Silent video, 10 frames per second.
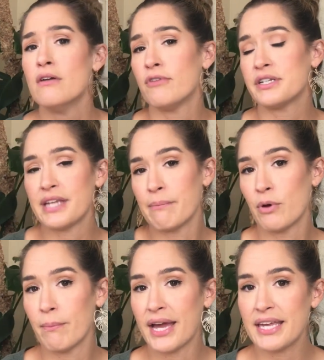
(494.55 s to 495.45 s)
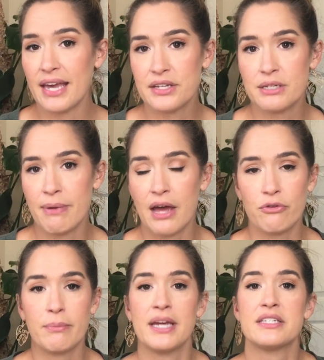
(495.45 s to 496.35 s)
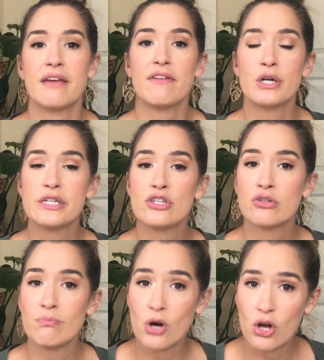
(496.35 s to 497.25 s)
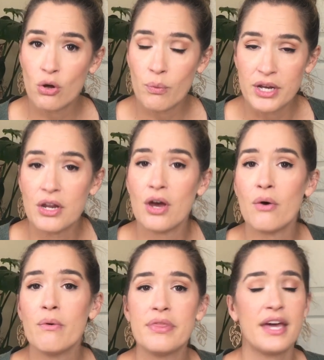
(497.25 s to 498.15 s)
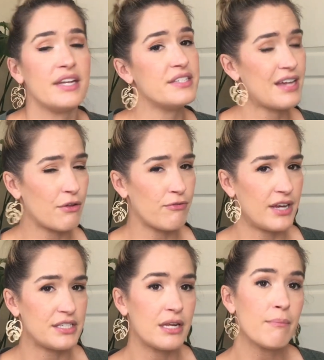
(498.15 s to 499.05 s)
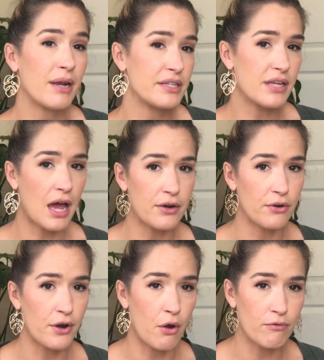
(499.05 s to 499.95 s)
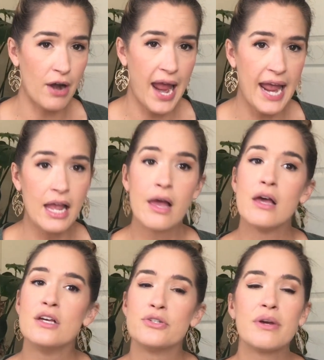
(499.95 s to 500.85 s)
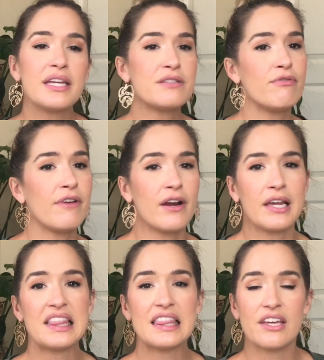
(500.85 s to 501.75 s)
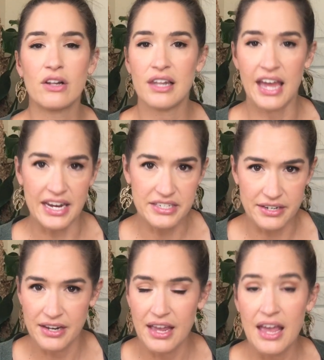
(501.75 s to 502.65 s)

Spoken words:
For example, my guest bathroom has a very small window that is south facing, but it's under an overhang. So it gets very little light.